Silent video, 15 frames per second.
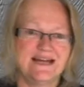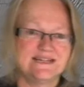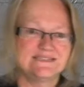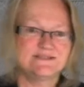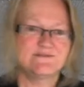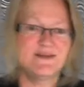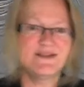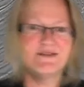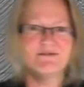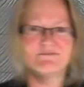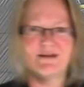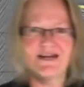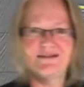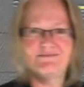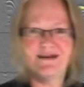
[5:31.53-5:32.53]
So whether your
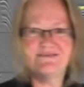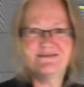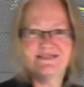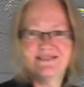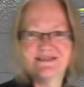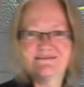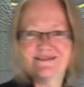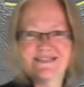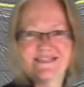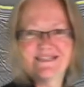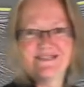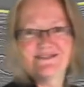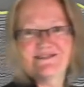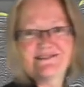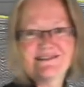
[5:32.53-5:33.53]
mind map is
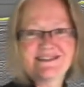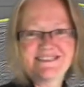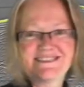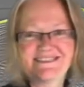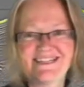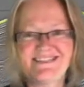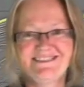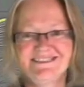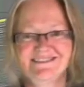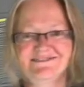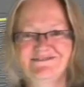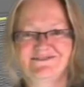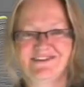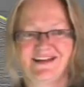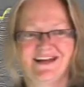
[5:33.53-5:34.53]
limited or
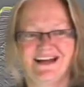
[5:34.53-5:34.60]
extensive,